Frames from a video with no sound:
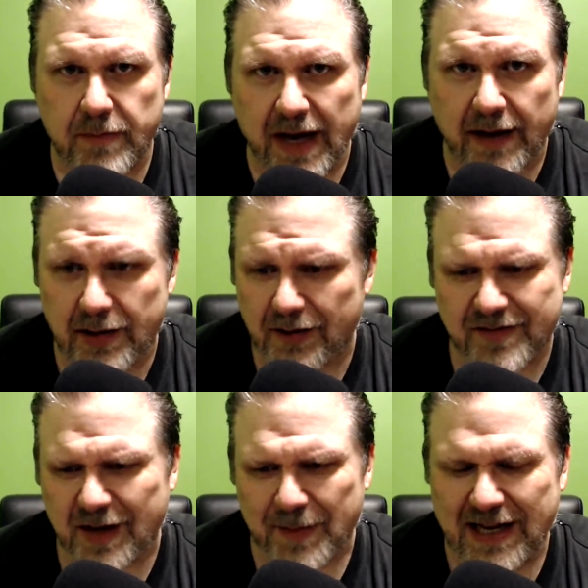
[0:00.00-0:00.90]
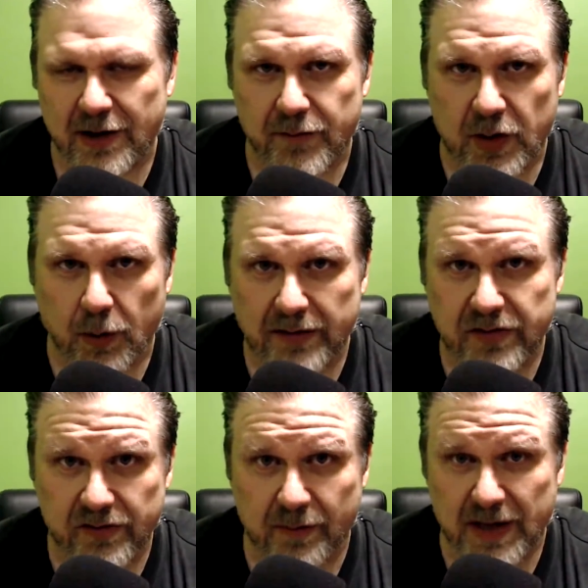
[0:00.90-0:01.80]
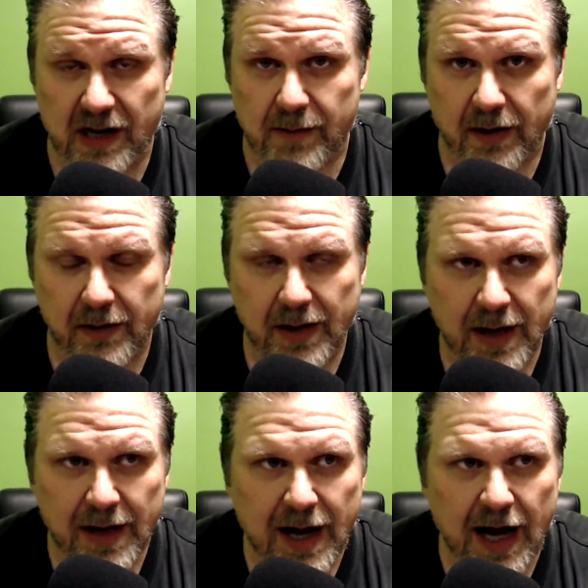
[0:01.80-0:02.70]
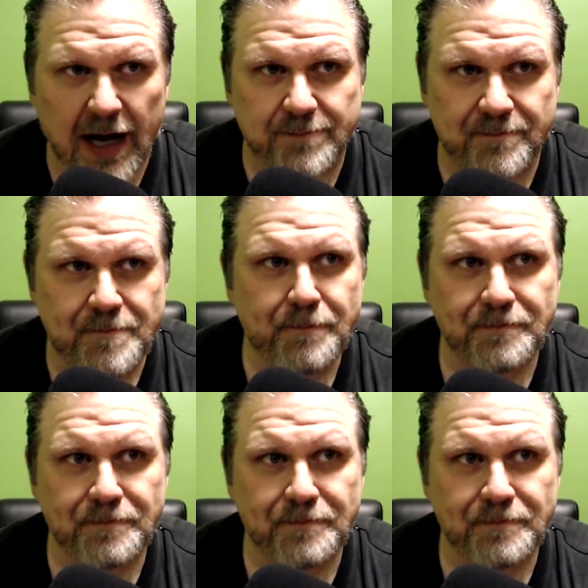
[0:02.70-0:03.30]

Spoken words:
You don't have to tell me here if you don't want to. You send me an email. I